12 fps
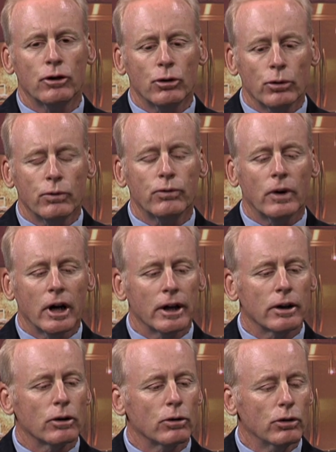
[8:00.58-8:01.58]
do
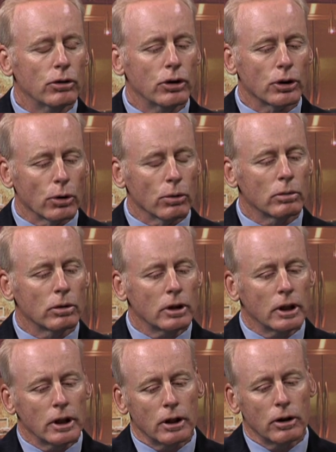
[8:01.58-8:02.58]
find,
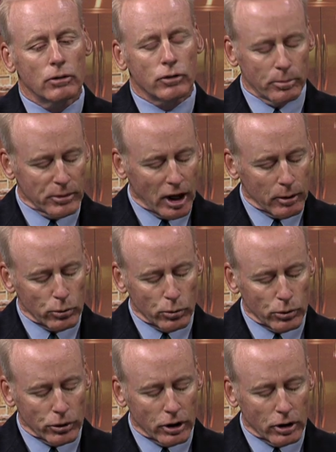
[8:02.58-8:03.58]
sometimes
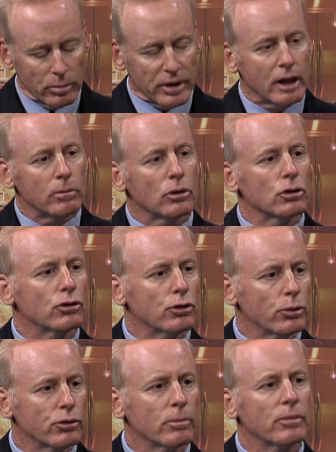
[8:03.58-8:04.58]
they'll be able to
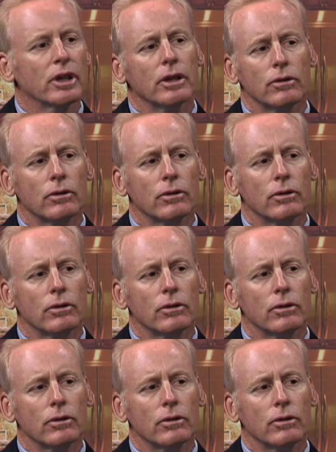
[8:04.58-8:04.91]
do some things,